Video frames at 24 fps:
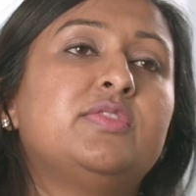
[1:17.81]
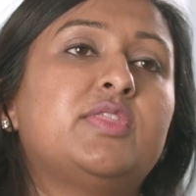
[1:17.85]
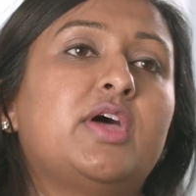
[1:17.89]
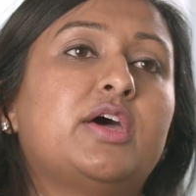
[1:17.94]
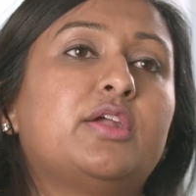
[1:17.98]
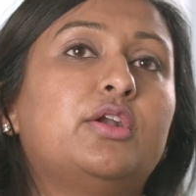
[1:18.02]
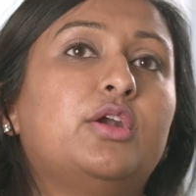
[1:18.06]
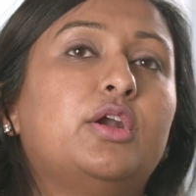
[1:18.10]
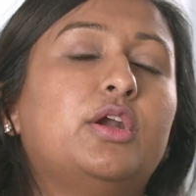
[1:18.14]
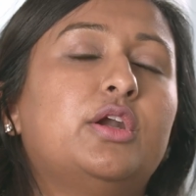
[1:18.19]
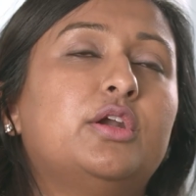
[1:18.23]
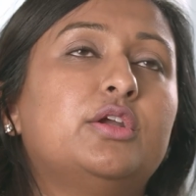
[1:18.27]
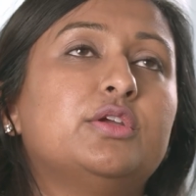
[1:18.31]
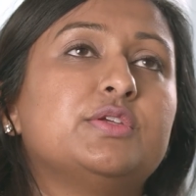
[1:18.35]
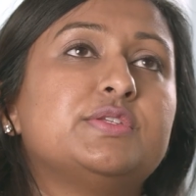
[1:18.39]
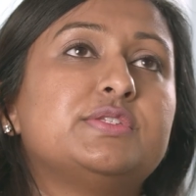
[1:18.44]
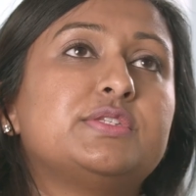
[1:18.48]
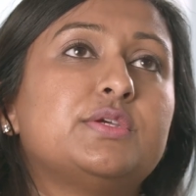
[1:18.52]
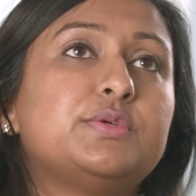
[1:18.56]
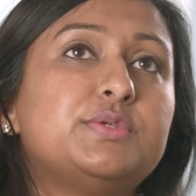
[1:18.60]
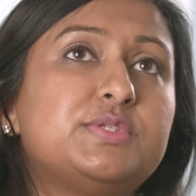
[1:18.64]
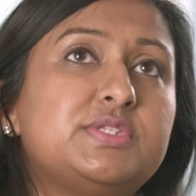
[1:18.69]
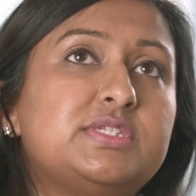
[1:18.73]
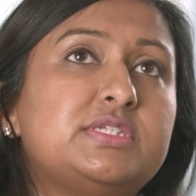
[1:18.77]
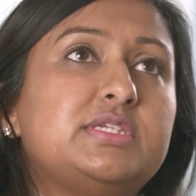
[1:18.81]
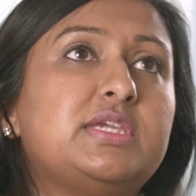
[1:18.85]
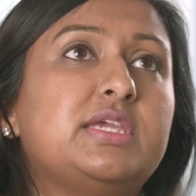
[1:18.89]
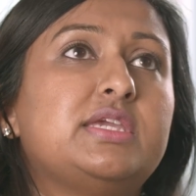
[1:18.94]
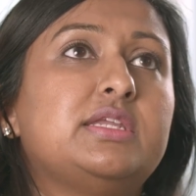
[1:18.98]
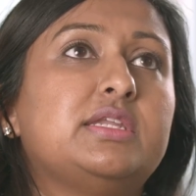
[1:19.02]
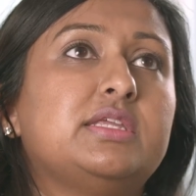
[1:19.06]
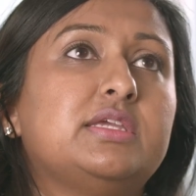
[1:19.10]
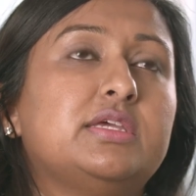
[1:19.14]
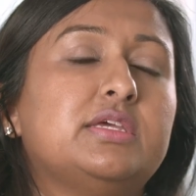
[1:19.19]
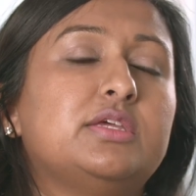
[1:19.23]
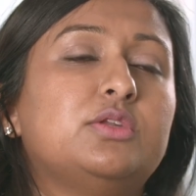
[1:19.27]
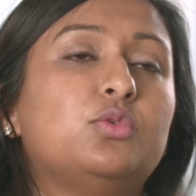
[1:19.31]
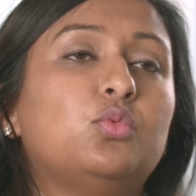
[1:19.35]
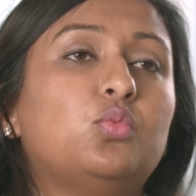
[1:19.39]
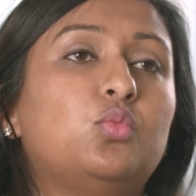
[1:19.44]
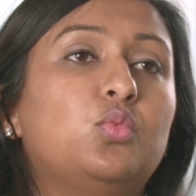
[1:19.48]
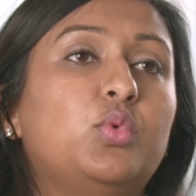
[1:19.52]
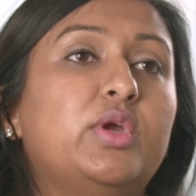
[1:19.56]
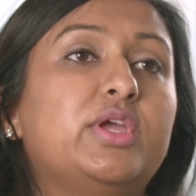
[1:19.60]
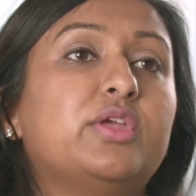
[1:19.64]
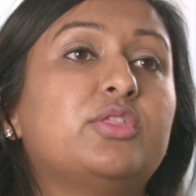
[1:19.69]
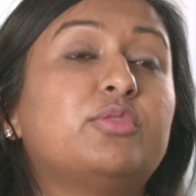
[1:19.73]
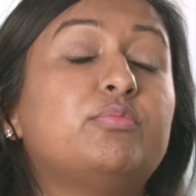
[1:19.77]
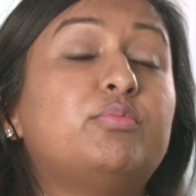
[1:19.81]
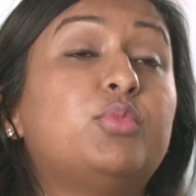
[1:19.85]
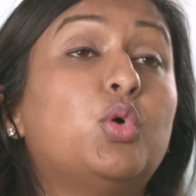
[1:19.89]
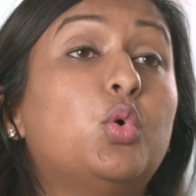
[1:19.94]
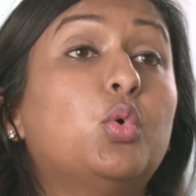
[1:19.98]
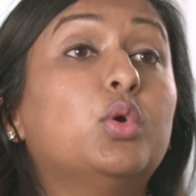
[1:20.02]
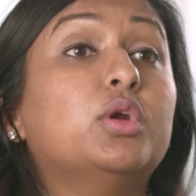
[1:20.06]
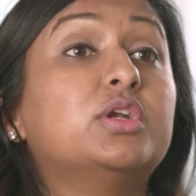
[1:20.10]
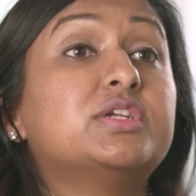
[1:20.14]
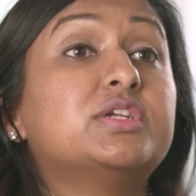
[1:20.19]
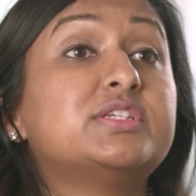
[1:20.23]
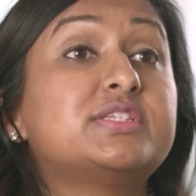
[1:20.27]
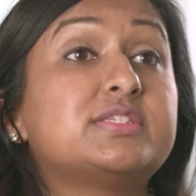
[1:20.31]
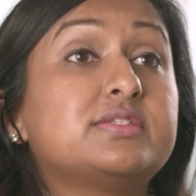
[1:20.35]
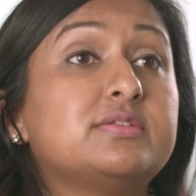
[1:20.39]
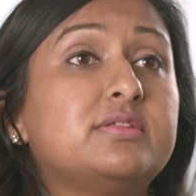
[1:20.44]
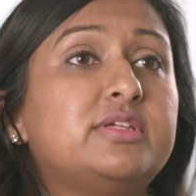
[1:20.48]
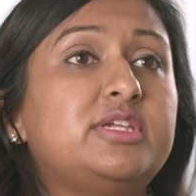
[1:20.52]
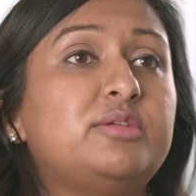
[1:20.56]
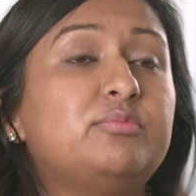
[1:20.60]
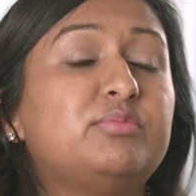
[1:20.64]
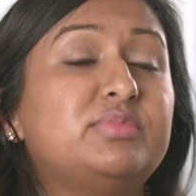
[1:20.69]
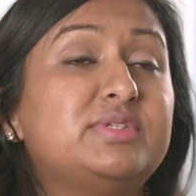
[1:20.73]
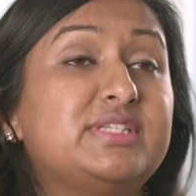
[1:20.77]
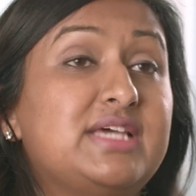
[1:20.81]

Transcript: that are associated with poor sleep